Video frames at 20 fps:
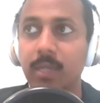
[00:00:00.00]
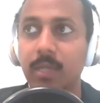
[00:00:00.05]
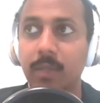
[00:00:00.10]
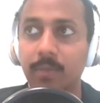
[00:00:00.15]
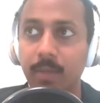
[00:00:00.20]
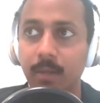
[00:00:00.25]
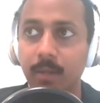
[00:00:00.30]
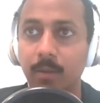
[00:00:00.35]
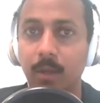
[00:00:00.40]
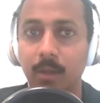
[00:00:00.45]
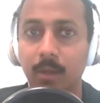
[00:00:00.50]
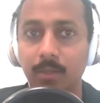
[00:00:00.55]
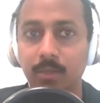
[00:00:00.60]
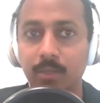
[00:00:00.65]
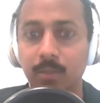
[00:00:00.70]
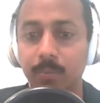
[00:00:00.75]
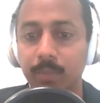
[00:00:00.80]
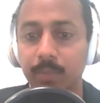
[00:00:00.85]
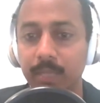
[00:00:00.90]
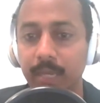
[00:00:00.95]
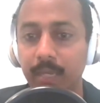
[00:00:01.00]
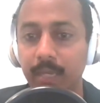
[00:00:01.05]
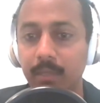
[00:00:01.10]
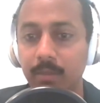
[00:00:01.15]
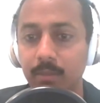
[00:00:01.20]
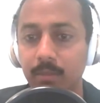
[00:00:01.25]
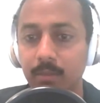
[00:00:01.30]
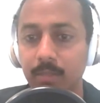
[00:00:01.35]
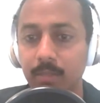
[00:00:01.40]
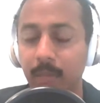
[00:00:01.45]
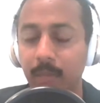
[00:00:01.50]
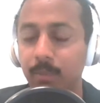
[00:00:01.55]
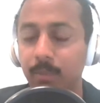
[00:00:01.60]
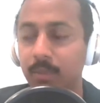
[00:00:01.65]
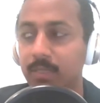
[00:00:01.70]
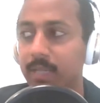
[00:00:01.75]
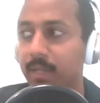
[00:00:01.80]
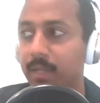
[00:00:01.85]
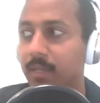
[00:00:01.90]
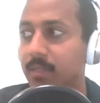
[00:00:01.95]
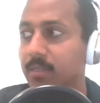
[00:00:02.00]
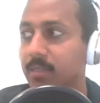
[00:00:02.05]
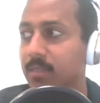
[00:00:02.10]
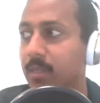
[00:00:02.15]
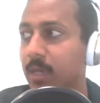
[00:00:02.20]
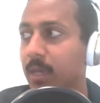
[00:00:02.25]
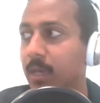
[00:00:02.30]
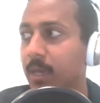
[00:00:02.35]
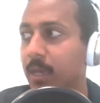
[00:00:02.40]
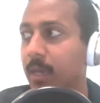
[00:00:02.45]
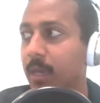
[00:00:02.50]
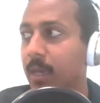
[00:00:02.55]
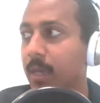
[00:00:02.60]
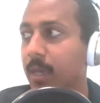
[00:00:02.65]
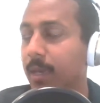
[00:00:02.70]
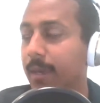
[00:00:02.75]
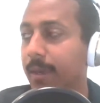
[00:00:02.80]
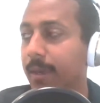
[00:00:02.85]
and then also played table tennis, mm-hmm.